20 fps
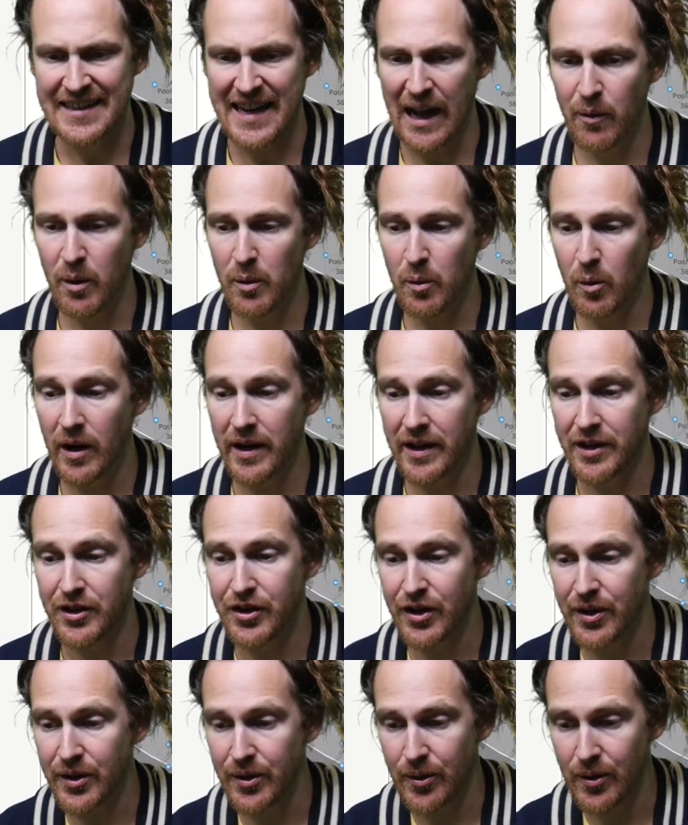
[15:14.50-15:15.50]
Now what we want to
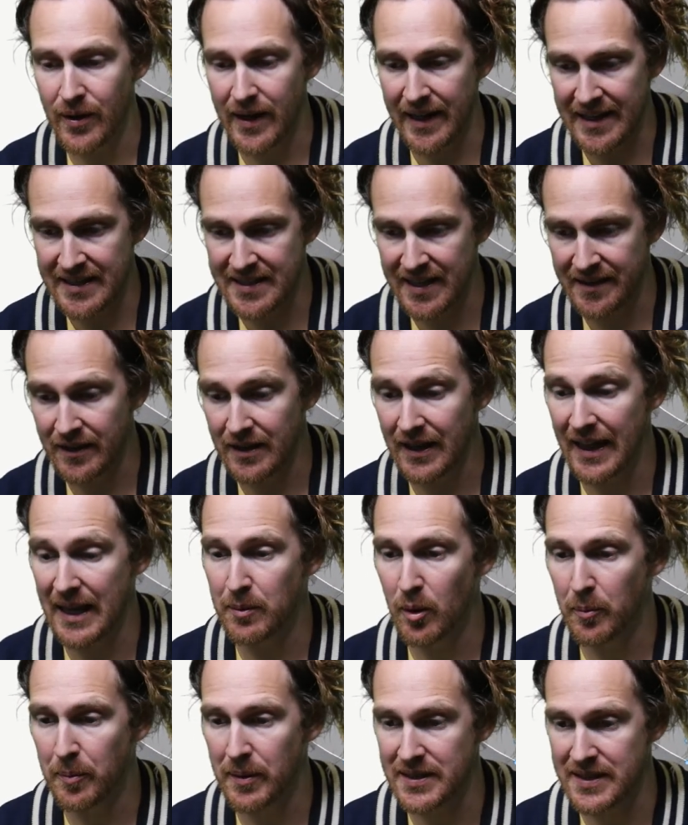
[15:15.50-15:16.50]
do is in the
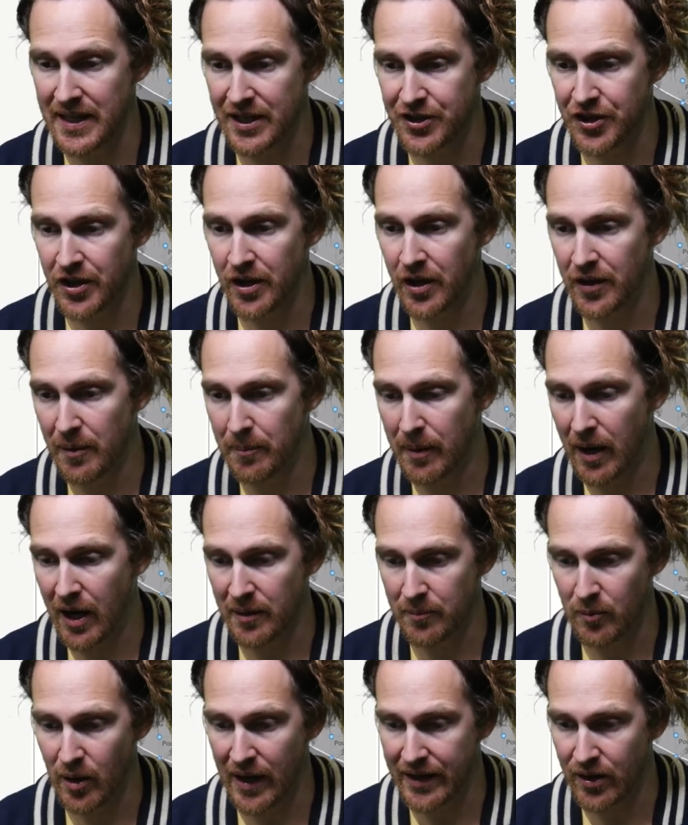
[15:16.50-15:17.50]
label position on the
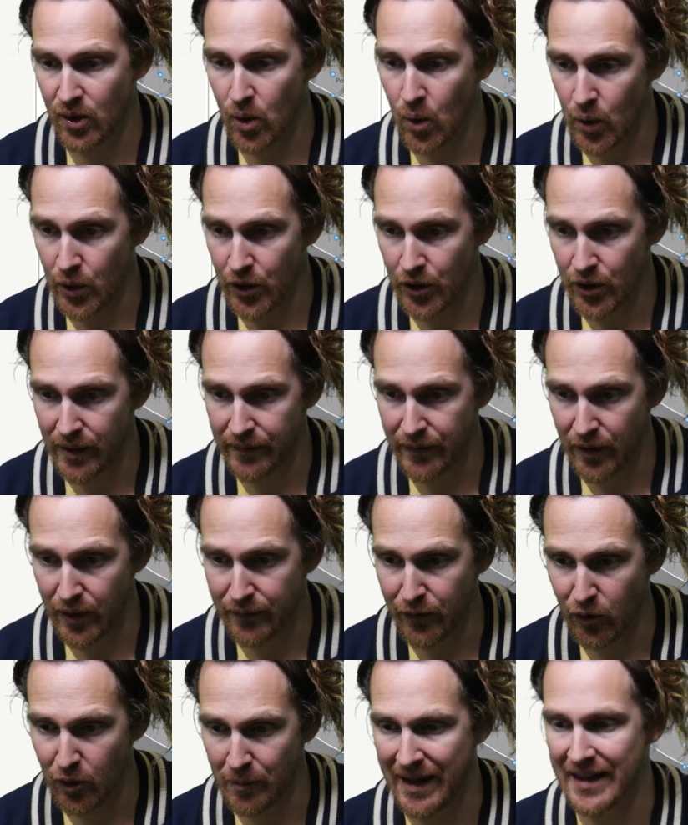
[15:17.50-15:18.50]
bottom right corner of our
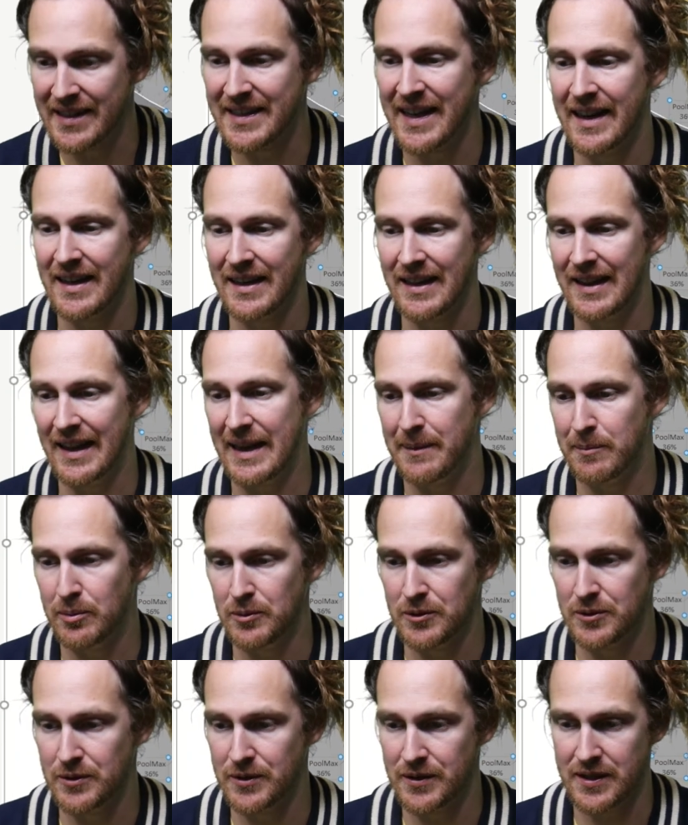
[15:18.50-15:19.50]
Format Data
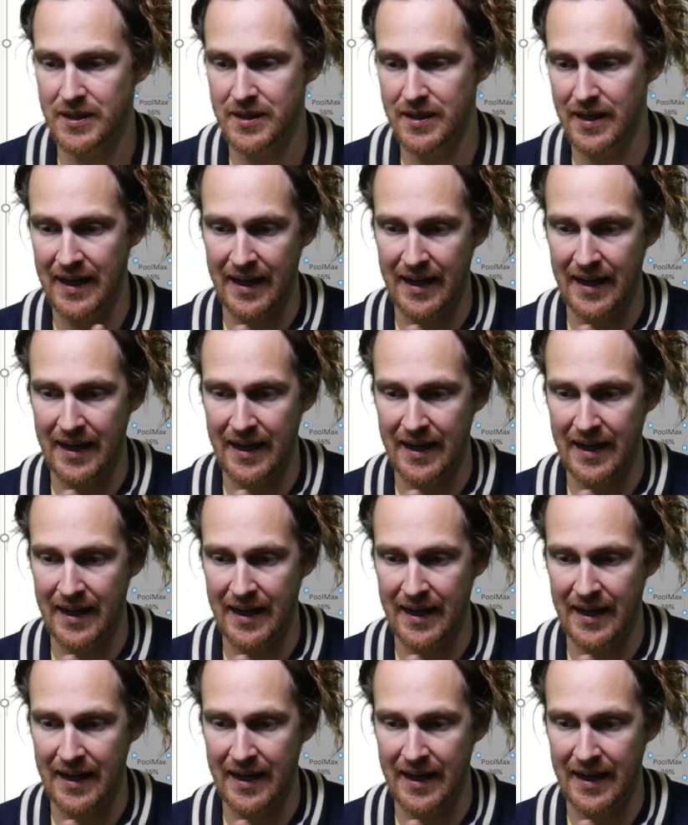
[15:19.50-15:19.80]
Labels